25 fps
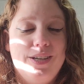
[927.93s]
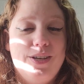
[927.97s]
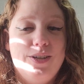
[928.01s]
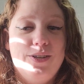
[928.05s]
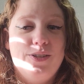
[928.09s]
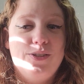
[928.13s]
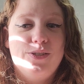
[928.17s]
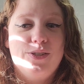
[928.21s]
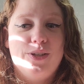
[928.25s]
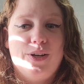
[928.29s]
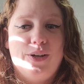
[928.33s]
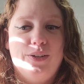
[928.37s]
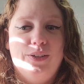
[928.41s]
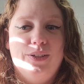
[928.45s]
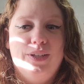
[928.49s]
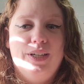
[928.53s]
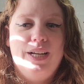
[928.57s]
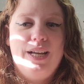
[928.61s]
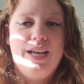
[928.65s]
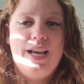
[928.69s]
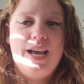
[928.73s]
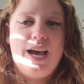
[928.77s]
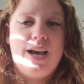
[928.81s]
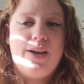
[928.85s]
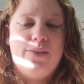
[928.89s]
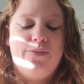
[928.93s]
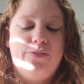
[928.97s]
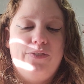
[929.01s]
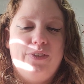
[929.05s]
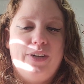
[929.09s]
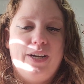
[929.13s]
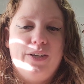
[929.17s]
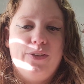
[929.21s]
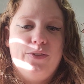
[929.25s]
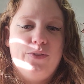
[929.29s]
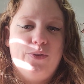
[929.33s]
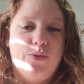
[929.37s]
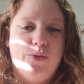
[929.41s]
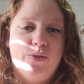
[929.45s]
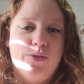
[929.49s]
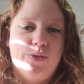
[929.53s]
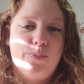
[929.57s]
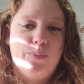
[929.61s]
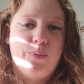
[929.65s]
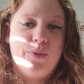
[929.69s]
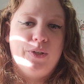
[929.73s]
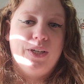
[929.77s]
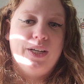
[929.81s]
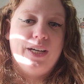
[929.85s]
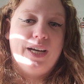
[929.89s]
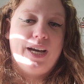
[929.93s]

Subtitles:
So I'm flying through this book.